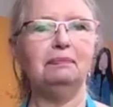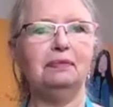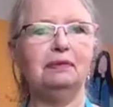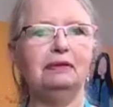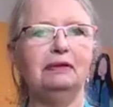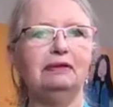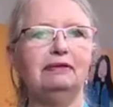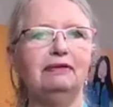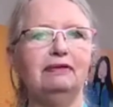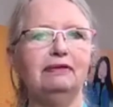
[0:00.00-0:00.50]

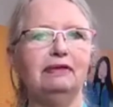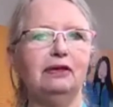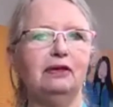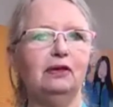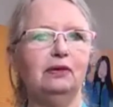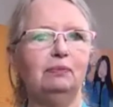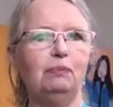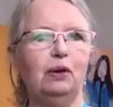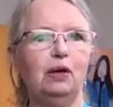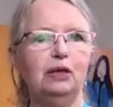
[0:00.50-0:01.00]
this is a
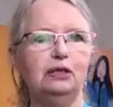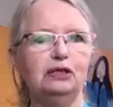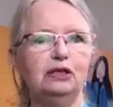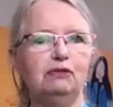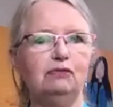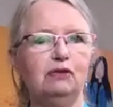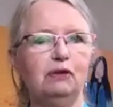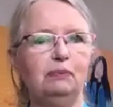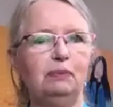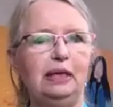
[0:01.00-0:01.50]
good
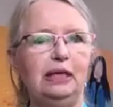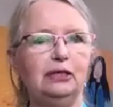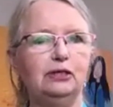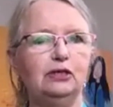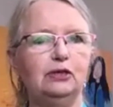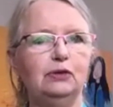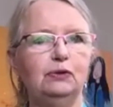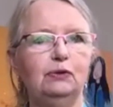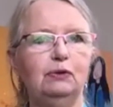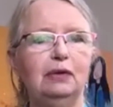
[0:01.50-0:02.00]
project for me
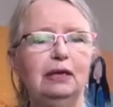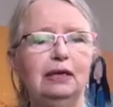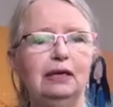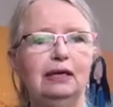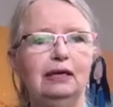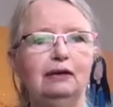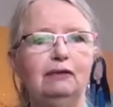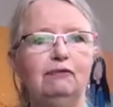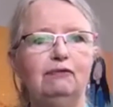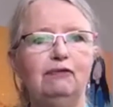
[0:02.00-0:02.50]
to
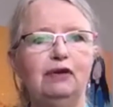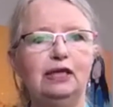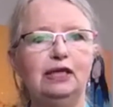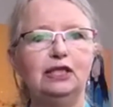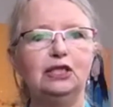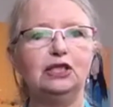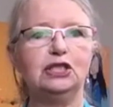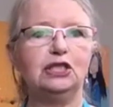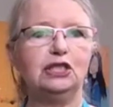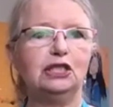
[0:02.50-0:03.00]

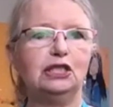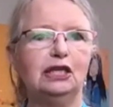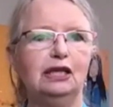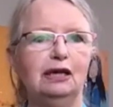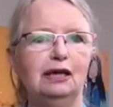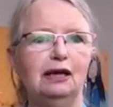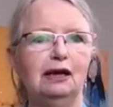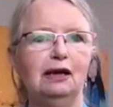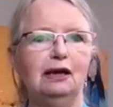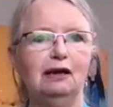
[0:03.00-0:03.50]
finish
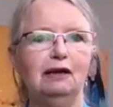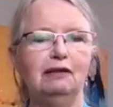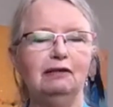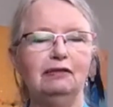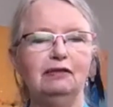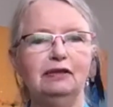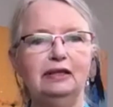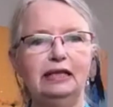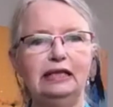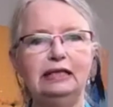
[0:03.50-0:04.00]

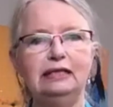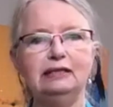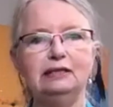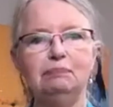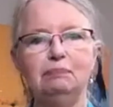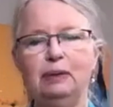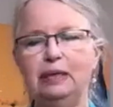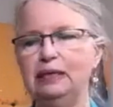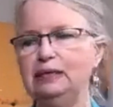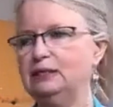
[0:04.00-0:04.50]

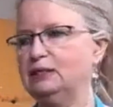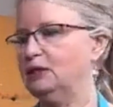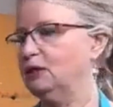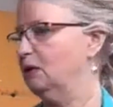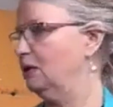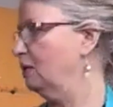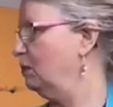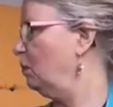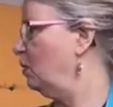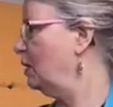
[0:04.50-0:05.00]
these based
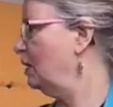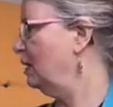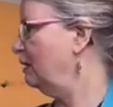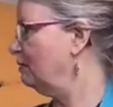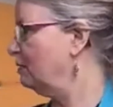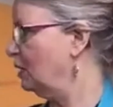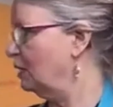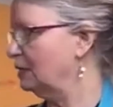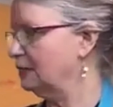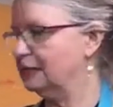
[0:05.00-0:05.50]
on what
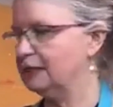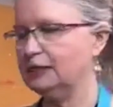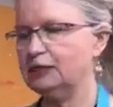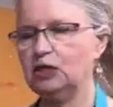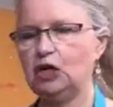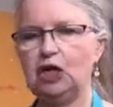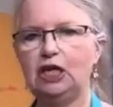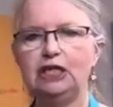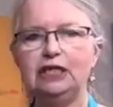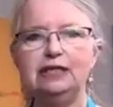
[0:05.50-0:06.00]
I've got
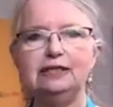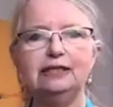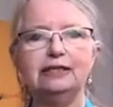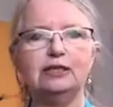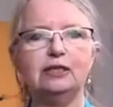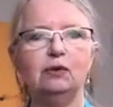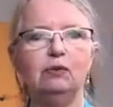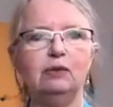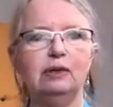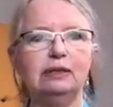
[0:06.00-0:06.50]
started.
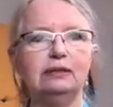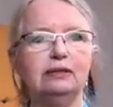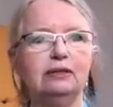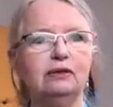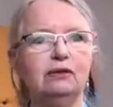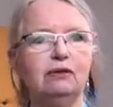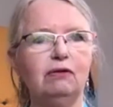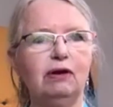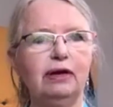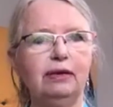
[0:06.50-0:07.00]
So it's
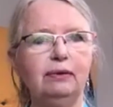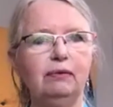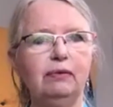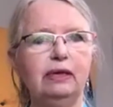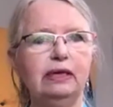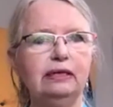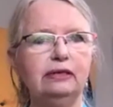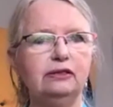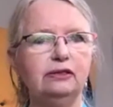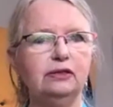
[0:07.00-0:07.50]
a great
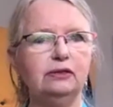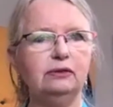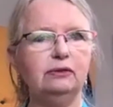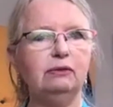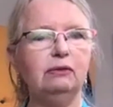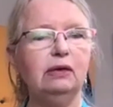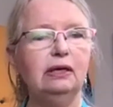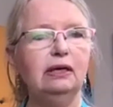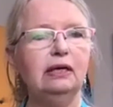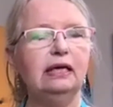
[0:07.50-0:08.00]
way
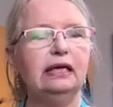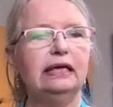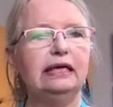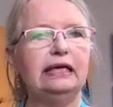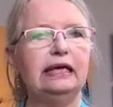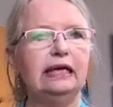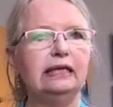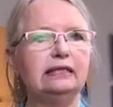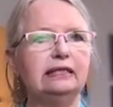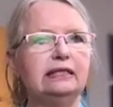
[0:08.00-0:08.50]
to
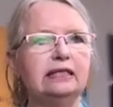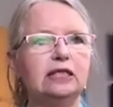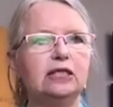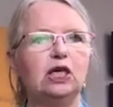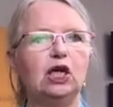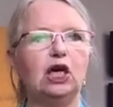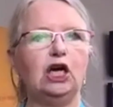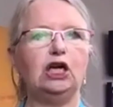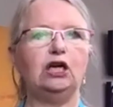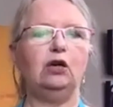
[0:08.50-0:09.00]
get
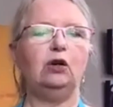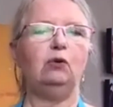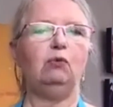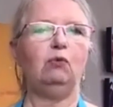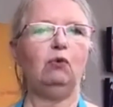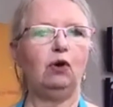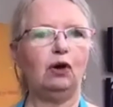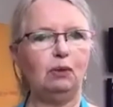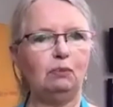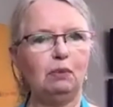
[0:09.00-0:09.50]
started,
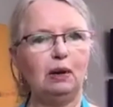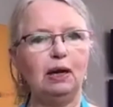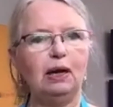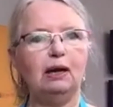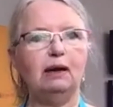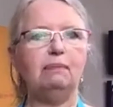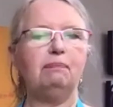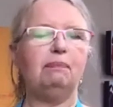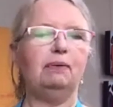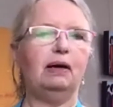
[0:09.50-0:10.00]
warm
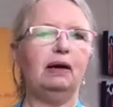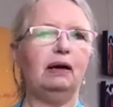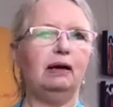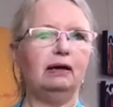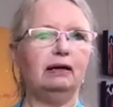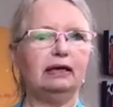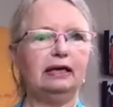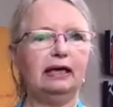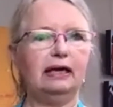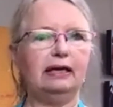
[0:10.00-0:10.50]
up,
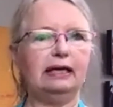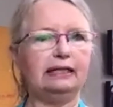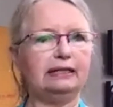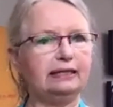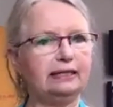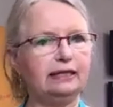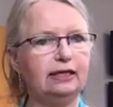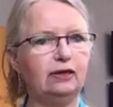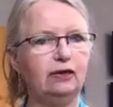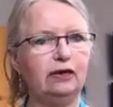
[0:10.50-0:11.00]
get a
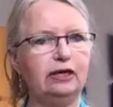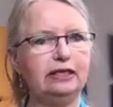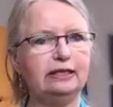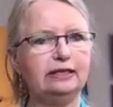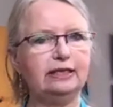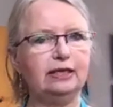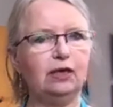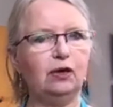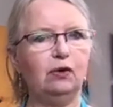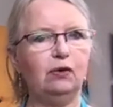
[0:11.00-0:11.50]

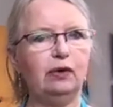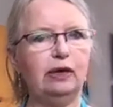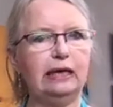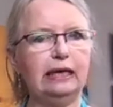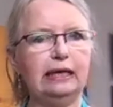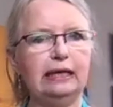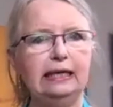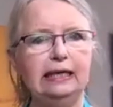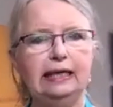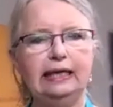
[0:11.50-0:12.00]
series
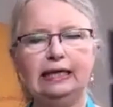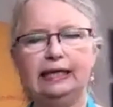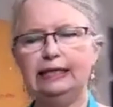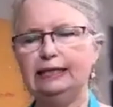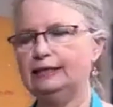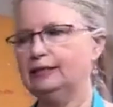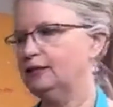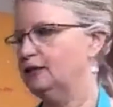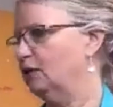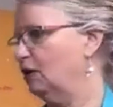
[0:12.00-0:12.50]
going.
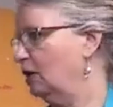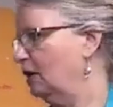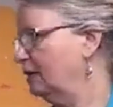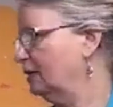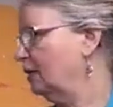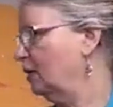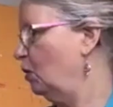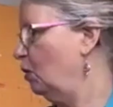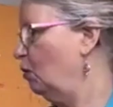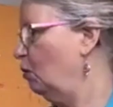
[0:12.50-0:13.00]
It's
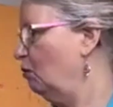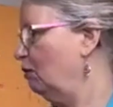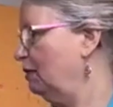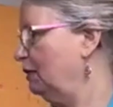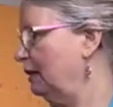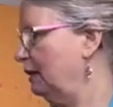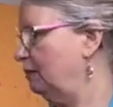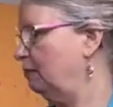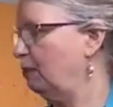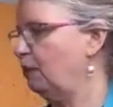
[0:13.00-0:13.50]
not
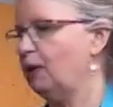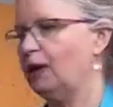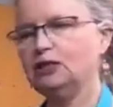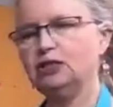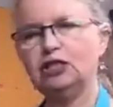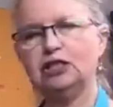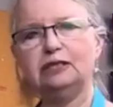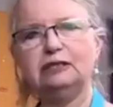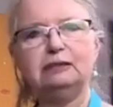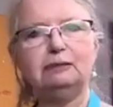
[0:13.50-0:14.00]
overly
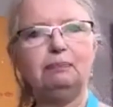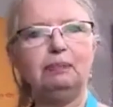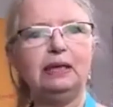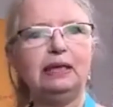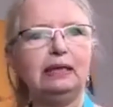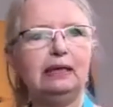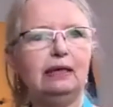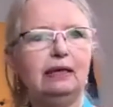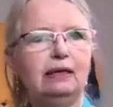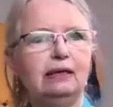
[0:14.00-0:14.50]
precious
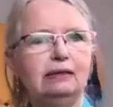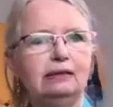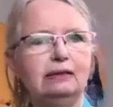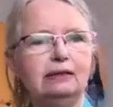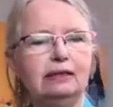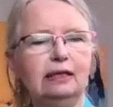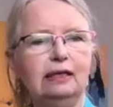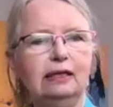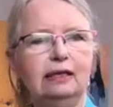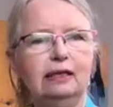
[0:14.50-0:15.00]

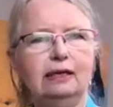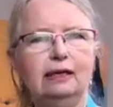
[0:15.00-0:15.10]
because